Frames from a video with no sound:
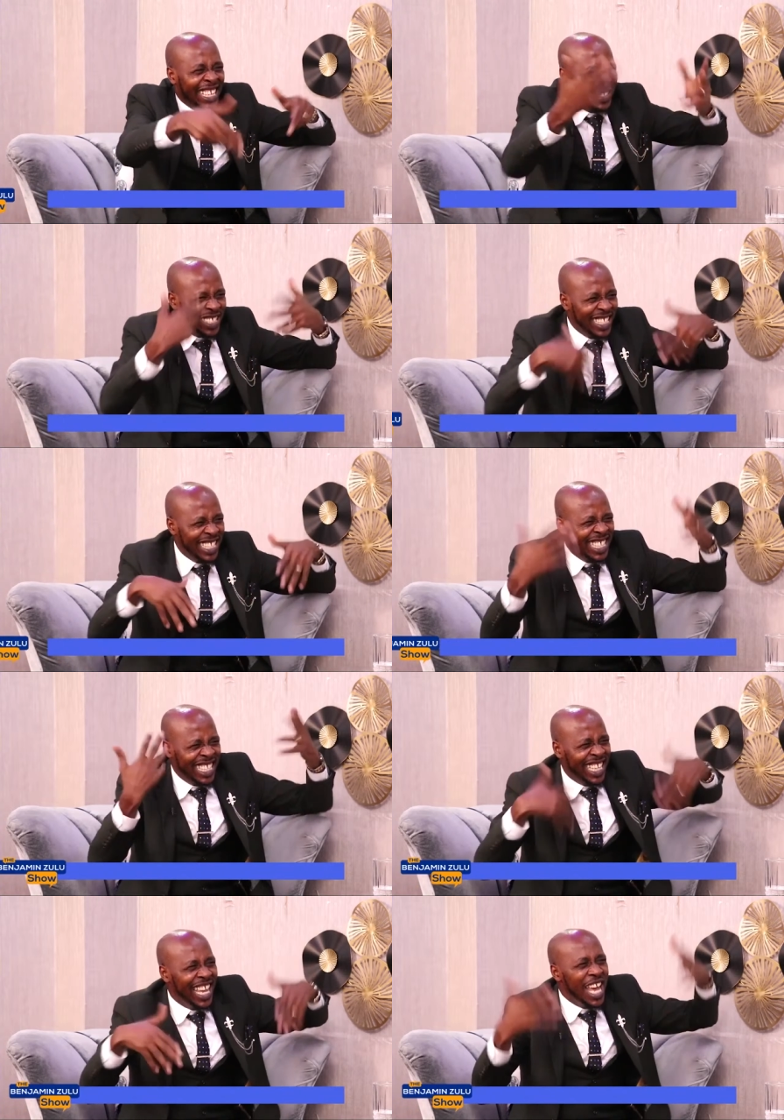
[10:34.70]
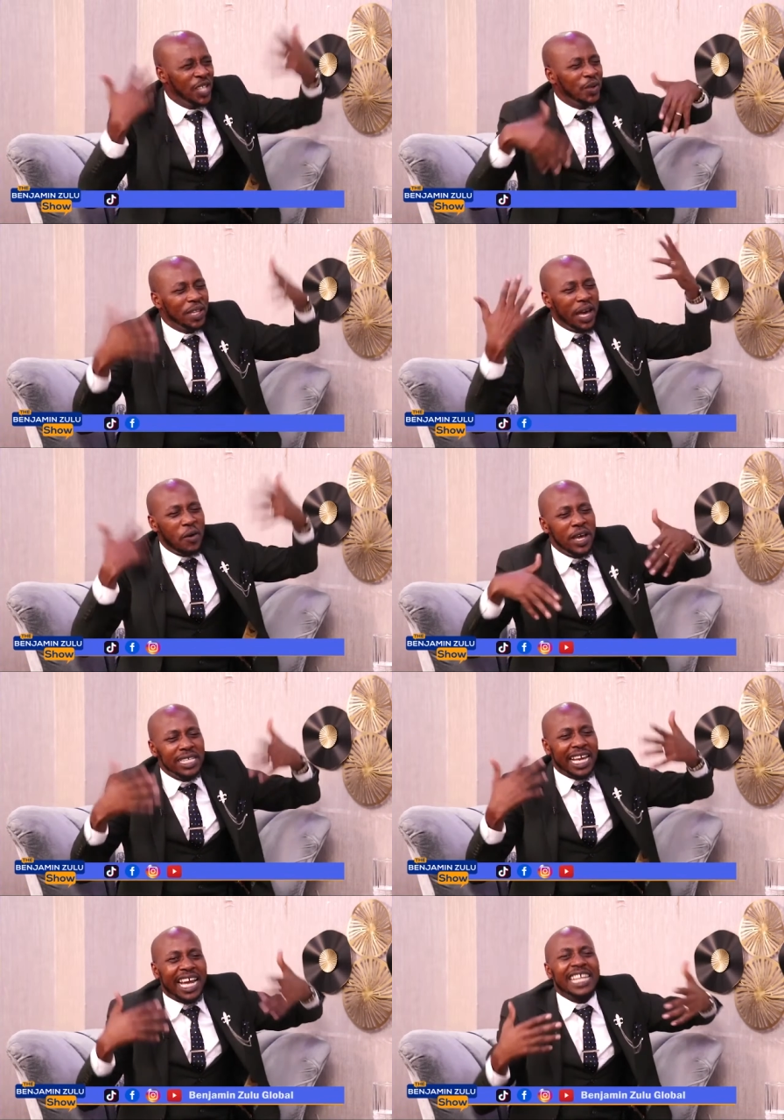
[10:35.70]
So there are ways
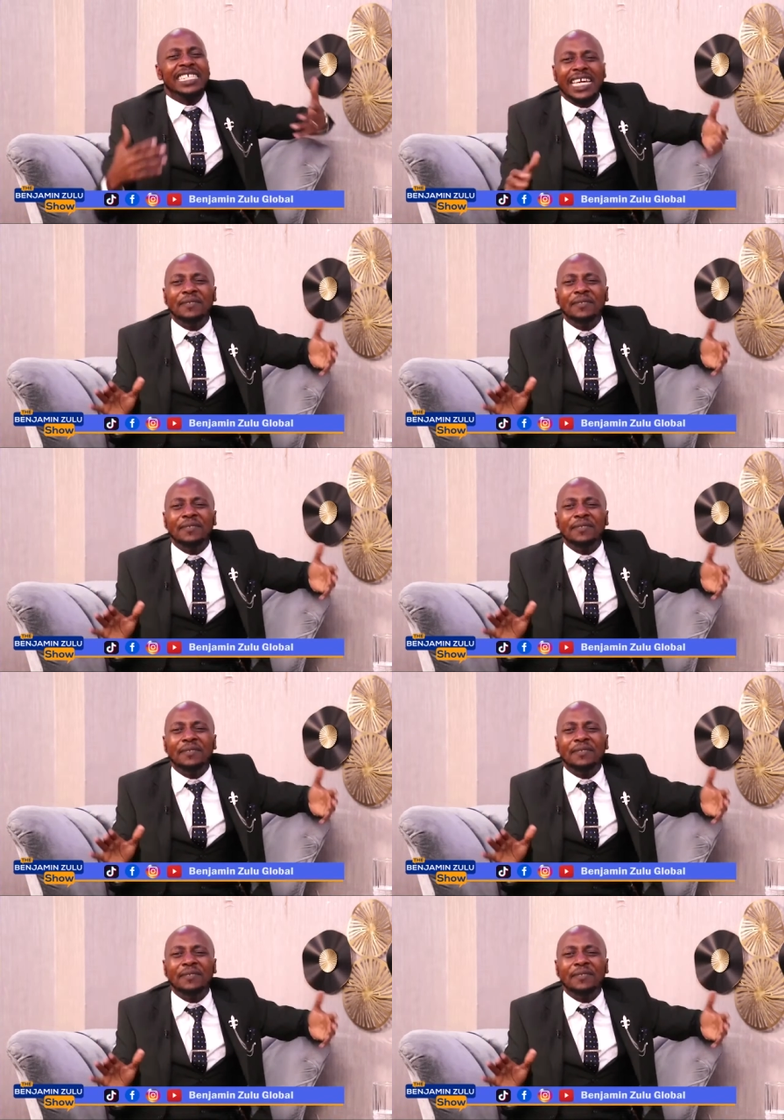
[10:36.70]
I can tell.